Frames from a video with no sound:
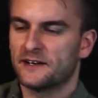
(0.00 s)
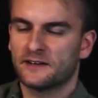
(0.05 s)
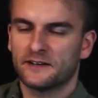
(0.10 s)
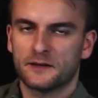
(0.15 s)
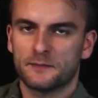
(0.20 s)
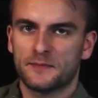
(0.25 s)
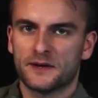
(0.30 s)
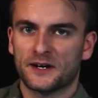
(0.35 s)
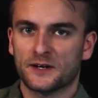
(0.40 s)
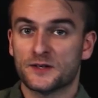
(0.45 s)
in
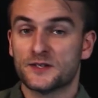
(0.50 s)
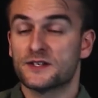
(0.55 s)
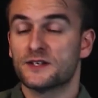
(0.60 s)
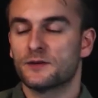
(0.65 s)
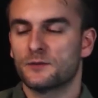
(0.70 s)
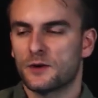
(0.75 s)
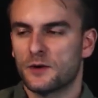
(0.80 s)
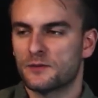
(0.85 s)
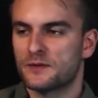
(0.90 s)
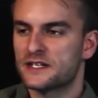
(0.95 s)
comparison
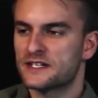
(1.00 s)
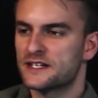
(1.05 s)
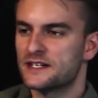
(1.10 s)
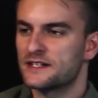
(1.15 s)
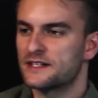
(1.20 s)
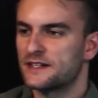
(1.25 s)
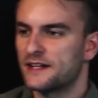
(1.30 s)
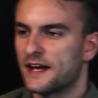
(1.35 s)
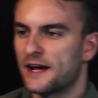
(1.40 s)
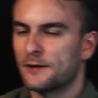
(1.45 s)
to what we see
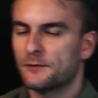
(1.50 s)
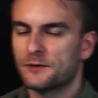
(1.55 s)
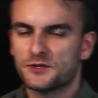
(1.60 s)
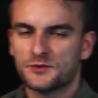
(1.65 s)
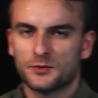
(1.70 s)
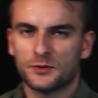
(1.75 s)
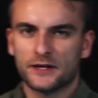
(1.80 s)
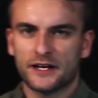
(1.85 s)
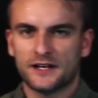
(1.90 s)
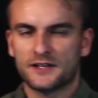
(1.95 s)
today,
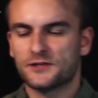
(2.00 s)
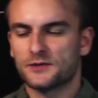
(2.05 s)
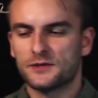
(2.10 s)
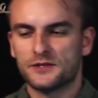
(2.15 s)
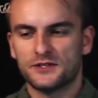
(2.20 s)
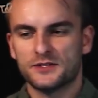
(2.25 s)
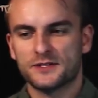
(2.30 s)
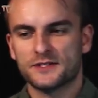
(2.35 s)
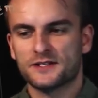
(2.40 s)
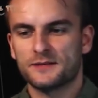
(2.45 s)
which we'll get to
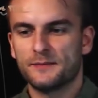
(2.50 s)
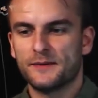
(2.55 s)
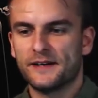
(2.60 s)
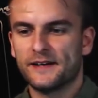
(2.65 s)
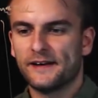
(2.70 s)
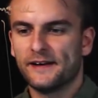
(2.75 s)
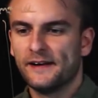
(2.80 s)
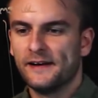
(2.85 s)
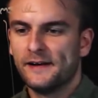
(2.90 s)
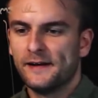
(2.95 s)
in just a
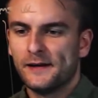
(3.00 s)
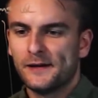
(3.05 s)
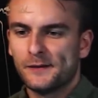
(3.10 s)
minute.